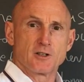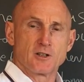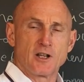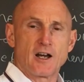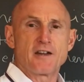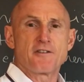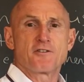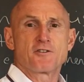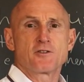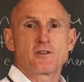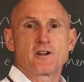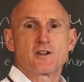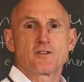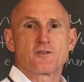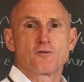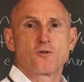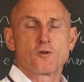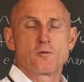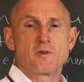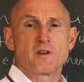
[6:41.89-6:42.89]

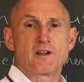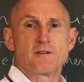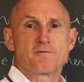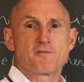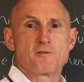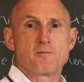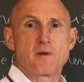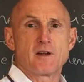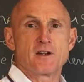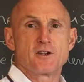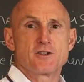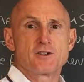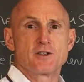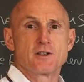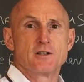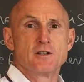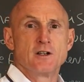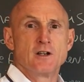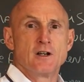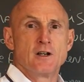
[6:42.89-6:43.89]
life-transforming
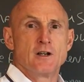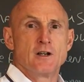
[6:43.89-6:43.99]
information